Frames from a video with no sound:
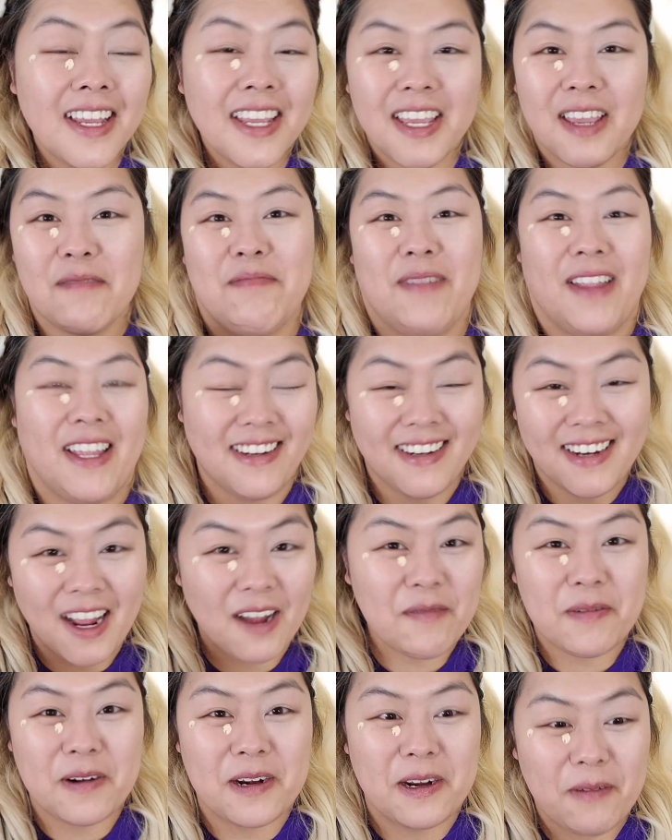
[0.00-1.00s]
it blended
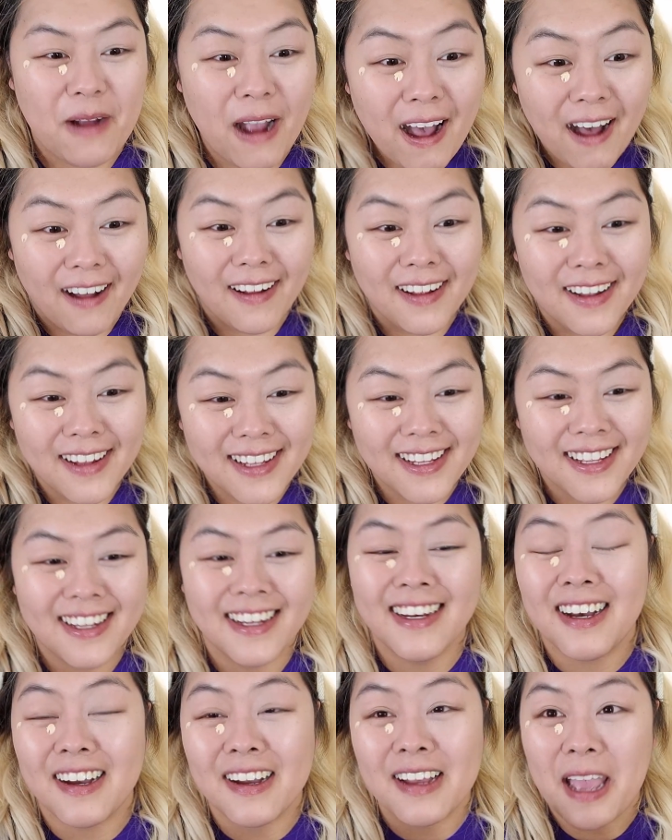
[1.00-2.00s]
out pretty well.
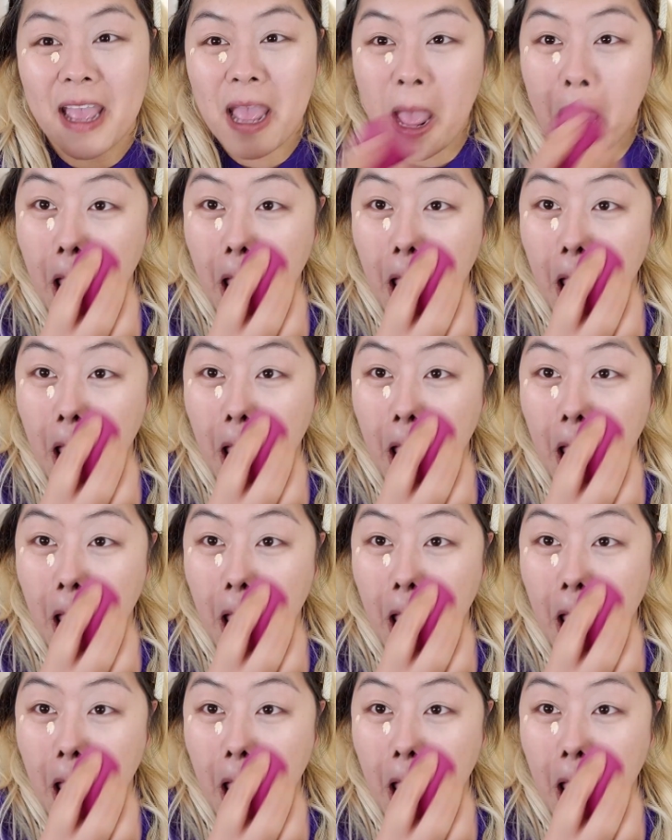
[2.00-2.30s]
Okay.